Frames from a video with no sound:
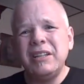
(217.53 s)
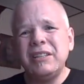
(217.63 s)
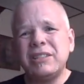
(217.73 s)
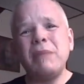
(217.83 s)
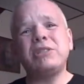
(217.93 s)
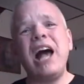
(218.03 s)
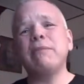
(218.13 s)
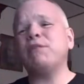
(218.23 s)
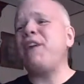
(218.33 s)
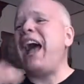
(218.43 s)

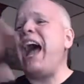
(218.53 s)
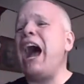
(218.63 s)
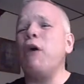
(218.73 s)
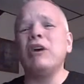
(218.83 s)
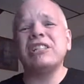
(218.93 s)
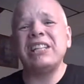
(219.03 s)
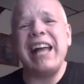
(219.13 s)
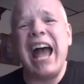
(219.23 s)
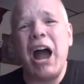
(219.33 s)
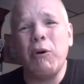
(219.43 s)
Sometimes for hours and
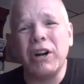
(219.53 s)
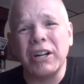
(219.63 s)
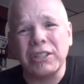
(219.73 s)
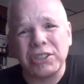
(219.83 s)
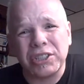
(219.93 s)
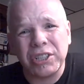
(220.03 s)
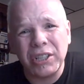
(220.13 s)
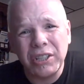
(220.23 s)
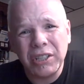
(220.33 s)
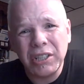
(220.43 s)
hours.
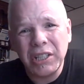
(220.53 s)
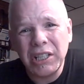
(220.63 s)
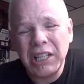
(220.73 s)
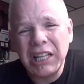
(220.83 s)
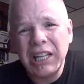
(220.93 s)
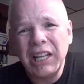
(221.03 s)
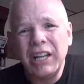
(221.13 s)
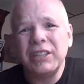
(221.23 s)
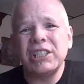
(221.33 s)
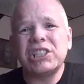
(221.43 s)

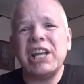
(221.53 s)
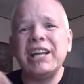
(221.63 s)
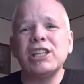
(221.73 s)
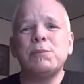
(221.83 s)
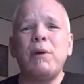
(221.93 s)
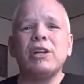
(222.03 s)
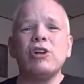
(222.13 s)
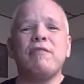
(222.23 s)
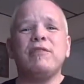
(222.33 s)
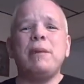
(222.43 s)
The skin is burned
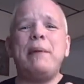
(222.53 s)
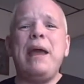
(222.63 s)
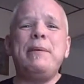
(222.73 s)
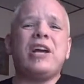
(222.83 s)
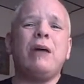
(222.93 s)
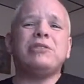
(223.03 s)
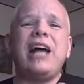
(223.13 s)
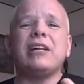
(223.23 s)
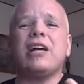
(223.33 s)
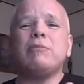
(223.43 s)
off. When the baby comes
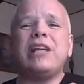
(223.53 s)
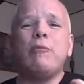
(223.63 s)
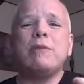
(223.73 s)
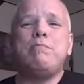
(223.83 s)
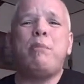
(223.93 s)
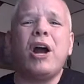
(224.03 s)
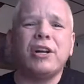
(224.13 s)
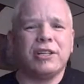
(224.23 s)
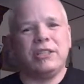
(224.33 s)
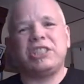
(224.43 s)
out, it comes out with
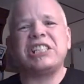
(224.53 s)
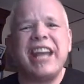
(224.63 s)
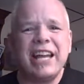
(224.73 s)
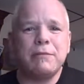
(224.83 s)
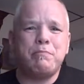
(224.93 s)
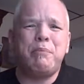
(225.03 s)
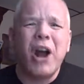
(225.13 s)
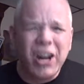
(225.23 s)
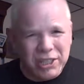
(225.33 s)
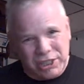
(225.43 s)
burnt skin,
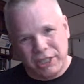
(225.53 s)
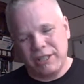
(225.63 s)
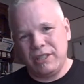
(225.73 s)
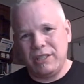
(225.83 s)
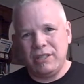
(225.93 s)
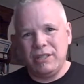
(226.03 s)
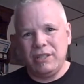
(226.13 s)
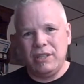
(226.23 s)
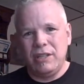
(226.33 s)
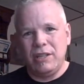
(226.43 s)
burnt,
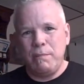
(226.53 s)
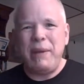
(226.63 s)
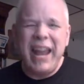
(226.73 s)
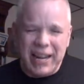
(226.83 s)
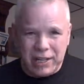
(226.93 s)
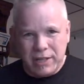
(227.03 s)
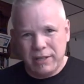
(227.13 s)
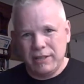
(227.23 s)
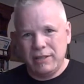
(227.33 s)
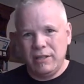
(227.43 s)
pink,
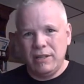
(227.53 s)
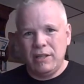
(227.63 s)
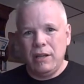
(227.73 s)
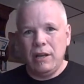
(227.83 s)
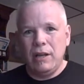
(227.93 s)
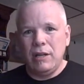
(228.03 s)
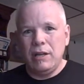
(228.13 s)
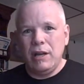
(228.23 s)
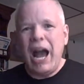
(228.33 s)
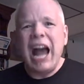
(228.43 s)

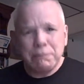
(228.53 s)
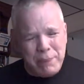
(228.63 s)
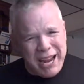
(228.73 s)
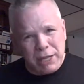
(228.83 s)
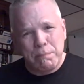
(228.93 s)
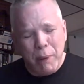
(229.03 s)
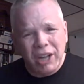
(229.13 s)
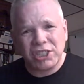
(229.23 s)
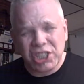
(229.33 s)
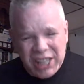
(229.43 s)
hot pink,
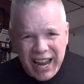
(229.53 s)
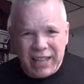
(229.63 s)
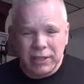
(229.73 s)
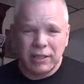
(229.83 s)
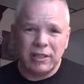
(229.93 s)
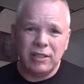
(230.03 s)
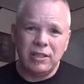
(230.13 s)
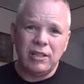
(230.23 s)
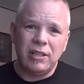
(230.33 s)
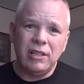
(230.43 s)
burnt skin
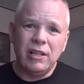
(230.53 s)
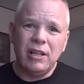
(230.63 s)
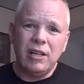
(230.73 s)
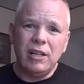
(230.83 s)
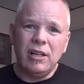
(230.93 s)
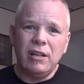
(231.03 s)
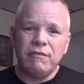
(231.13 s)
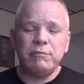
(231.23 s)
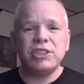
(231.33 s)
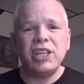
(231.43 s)

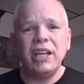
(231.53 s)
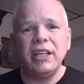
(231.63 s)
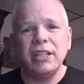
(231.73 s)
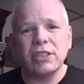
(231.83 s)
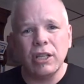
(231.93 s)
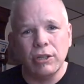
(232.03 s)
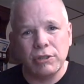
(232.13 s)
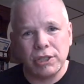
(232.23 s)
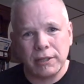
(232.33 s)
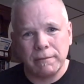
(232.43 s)
from the saline
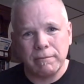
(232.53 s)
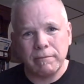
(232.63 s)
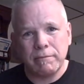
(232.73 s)
solution.